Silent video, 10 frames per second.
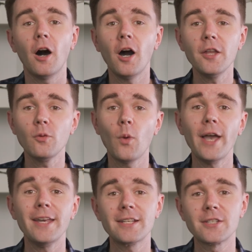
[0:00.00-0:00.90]
Either
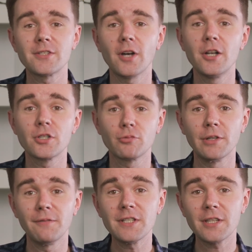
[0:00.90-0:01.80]
way, it's a sign to
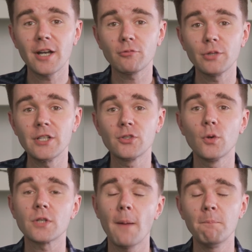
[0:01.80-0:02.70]
revisit that
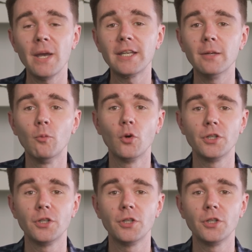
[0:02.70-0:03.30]
resource and make it more